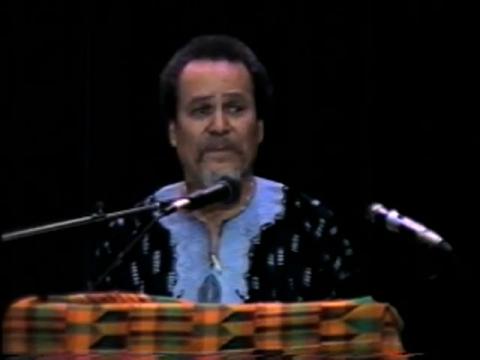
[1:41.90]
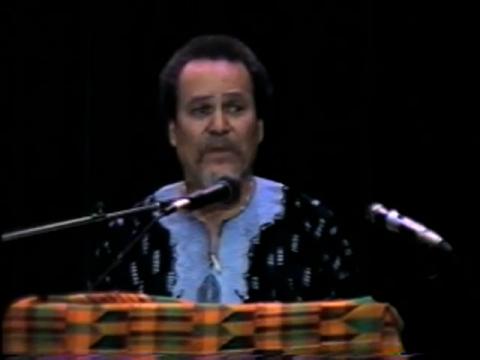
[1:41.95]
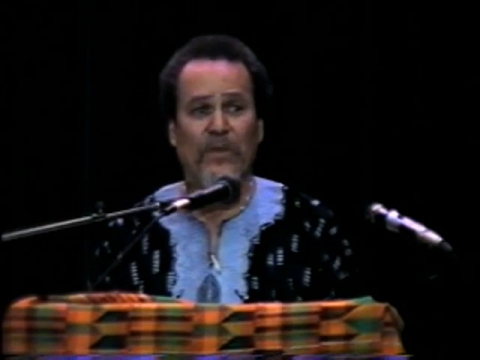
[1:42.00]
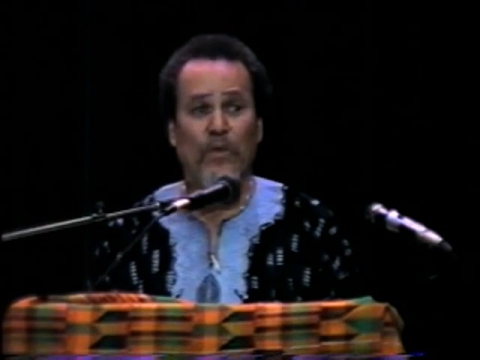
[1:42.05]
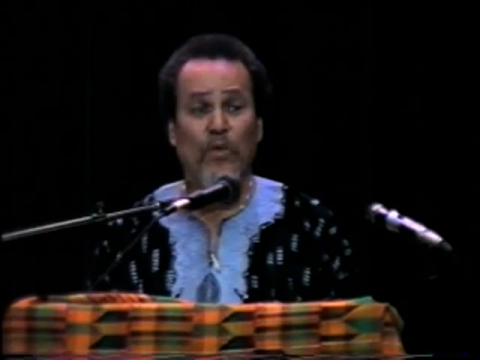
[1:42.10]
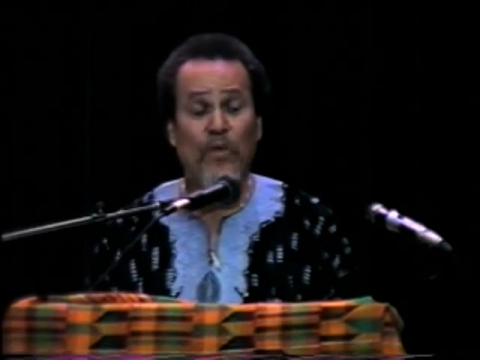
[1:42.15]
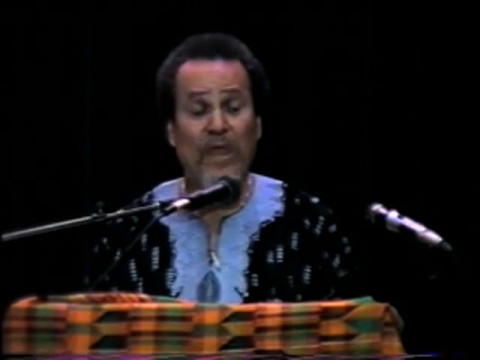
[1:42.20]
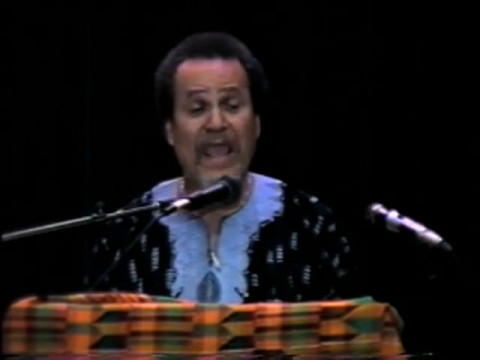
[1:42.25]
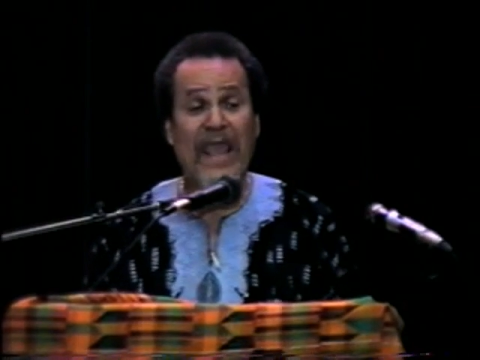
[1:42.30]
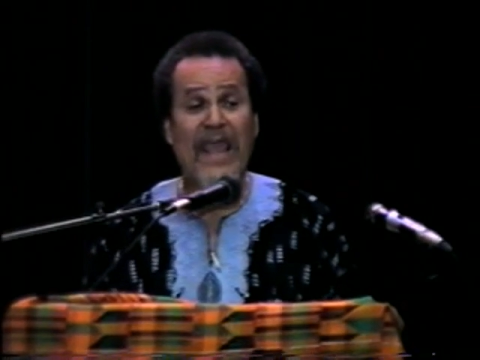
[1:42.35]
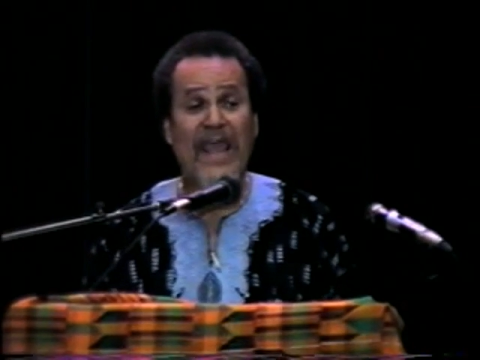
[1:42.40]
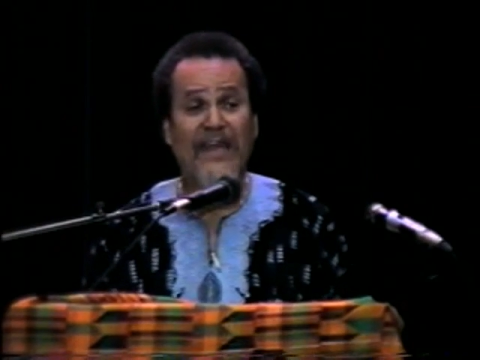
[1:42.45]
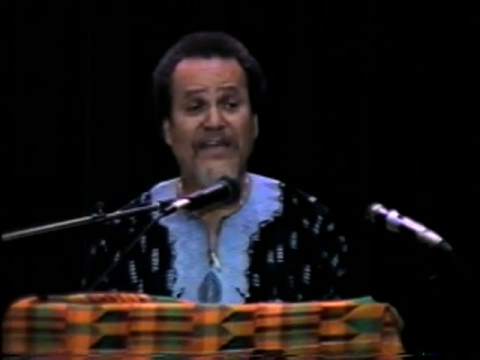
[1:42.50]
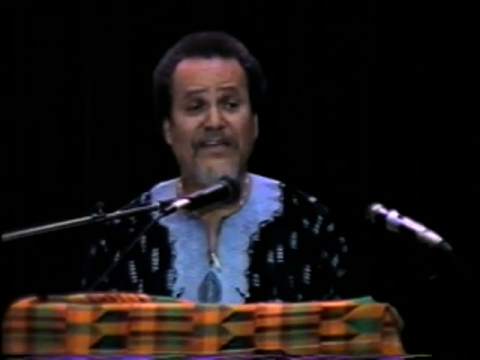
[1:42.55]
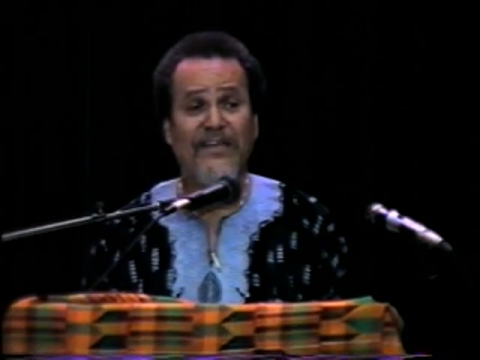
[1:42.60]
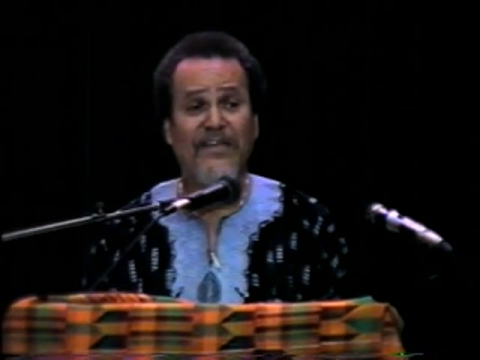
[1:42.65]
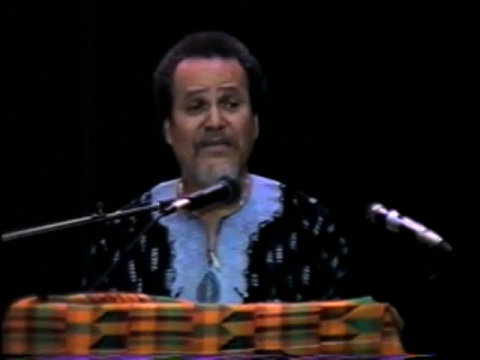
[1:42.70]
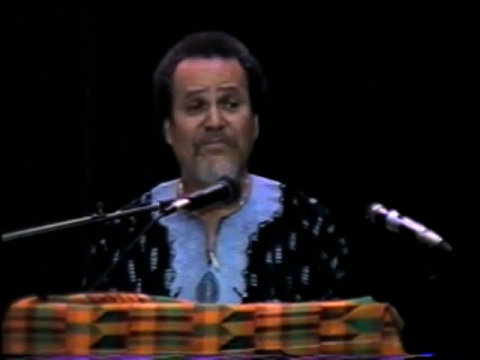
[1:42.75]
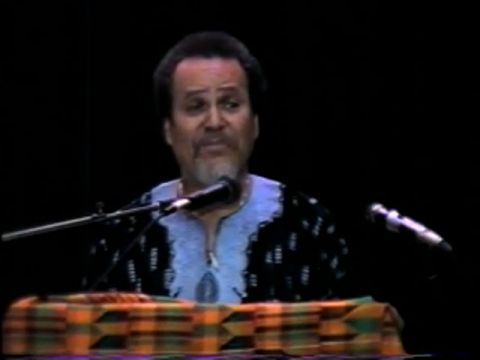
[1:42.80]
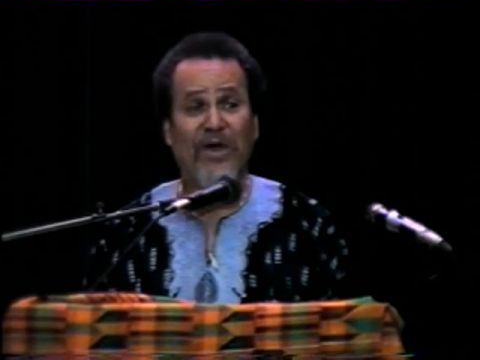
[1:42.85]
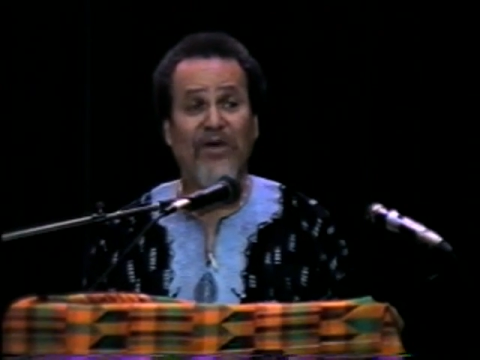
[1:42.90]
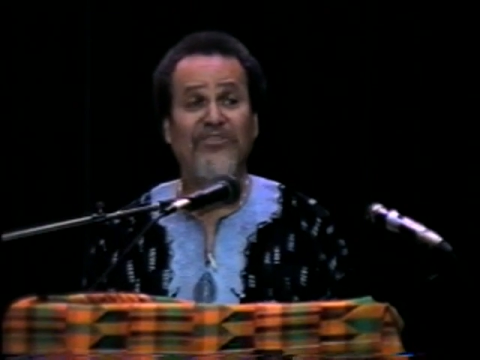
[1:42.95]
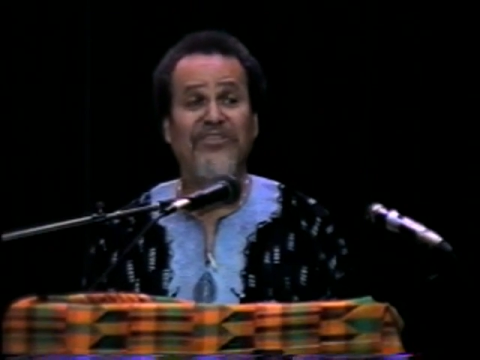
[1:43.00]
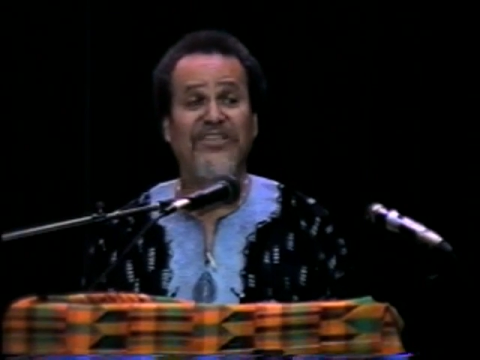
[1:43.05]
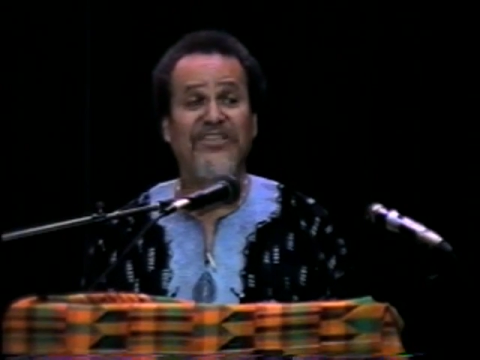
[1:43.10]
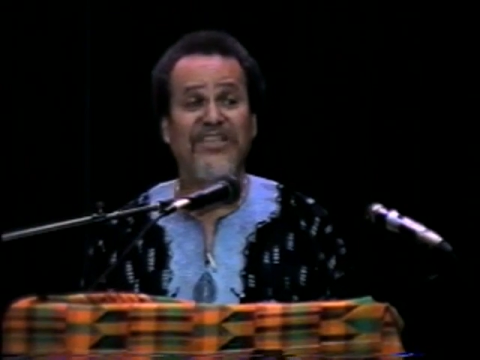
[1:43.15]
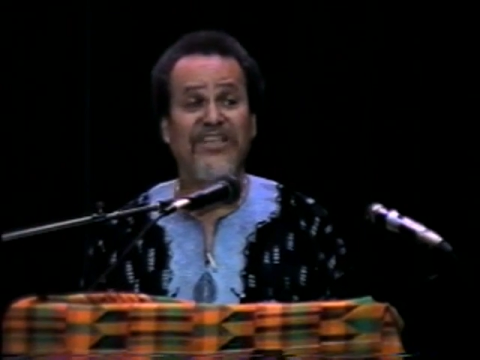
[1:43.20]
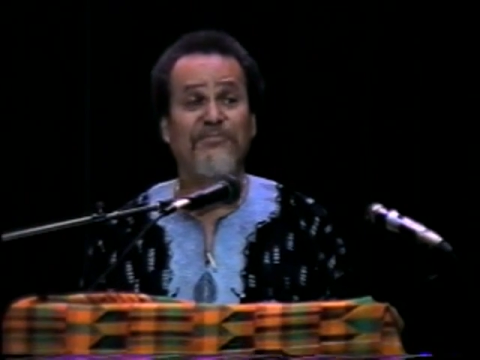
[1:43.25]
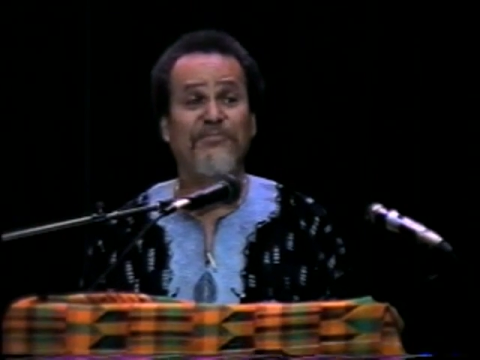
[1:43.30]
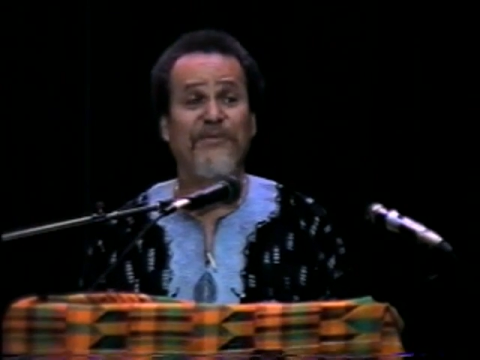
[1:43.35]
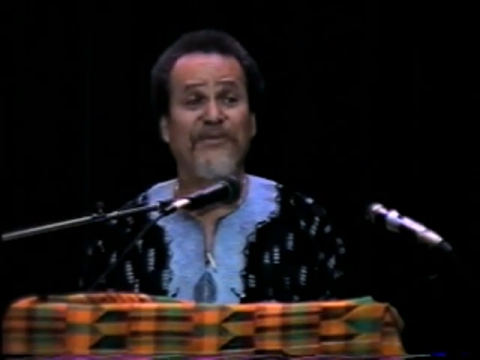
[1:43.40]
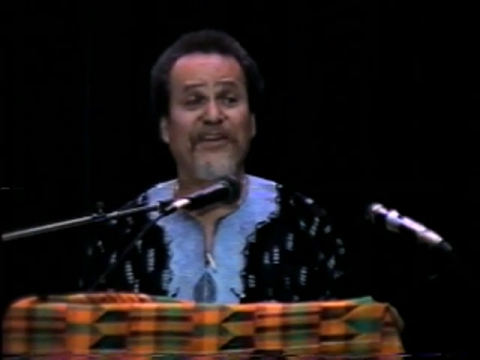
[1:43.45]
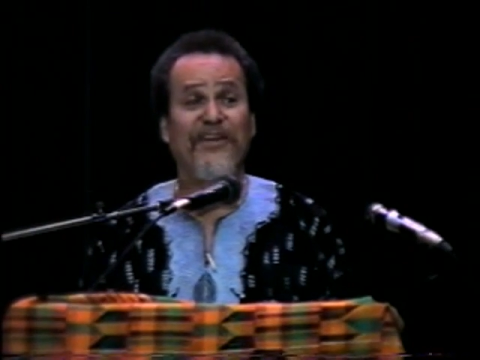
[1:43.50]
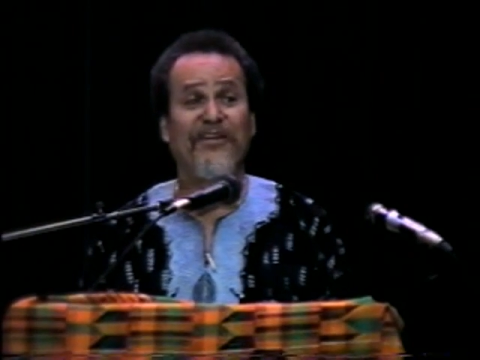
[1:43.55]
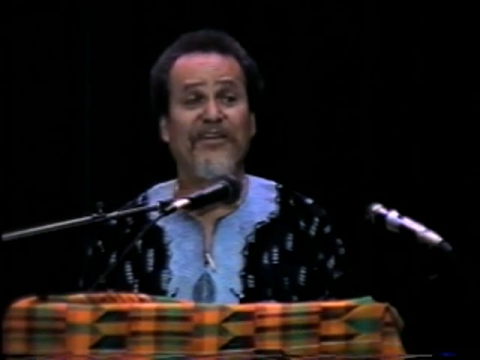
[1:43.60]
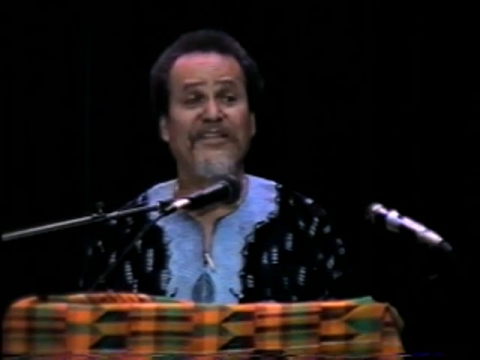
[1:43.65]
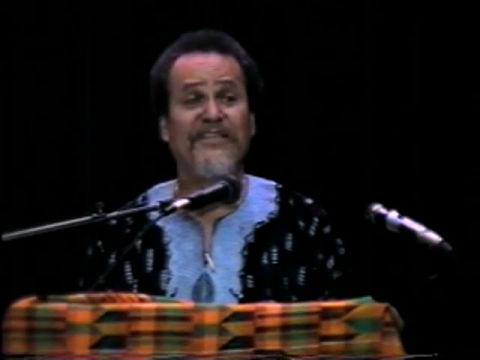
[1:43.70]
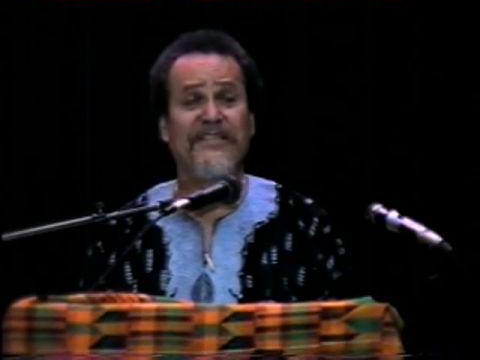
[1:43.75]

who had the multidisciplinary